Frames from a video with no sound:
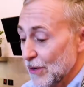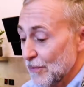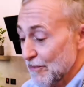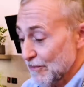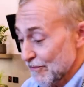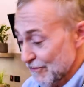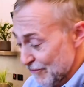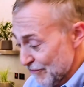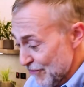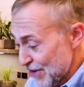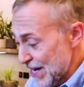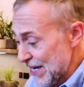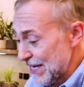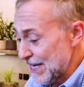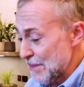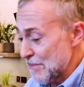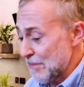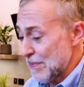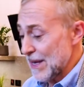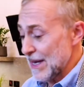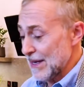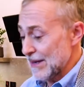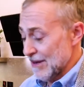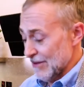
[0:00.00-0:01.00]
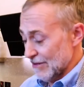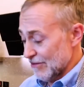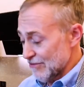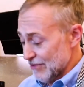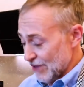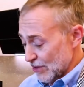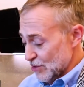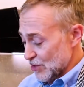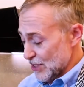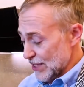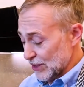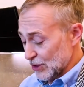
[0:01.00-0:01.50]
a really big
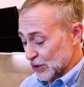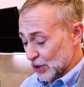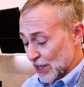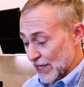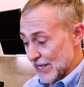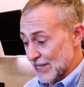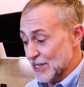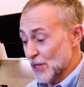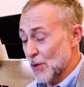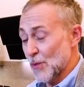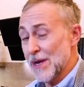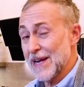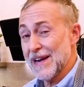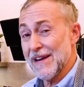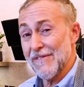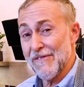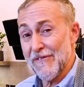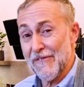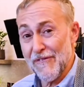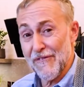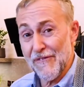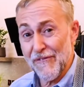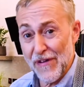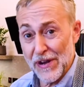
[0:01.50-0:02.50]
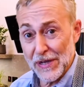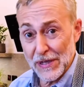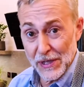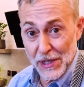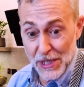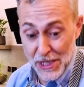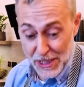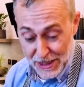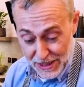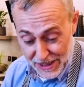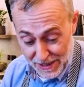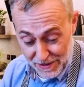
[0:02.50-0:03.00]
roasting tray. So we can
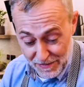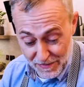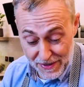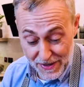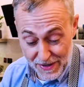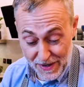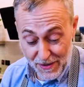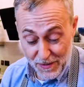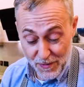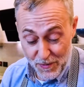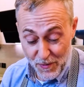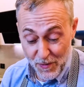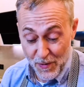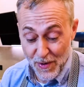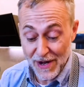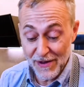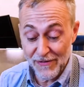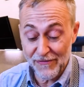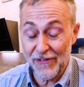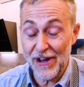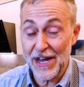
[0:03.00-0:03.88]
fill this up with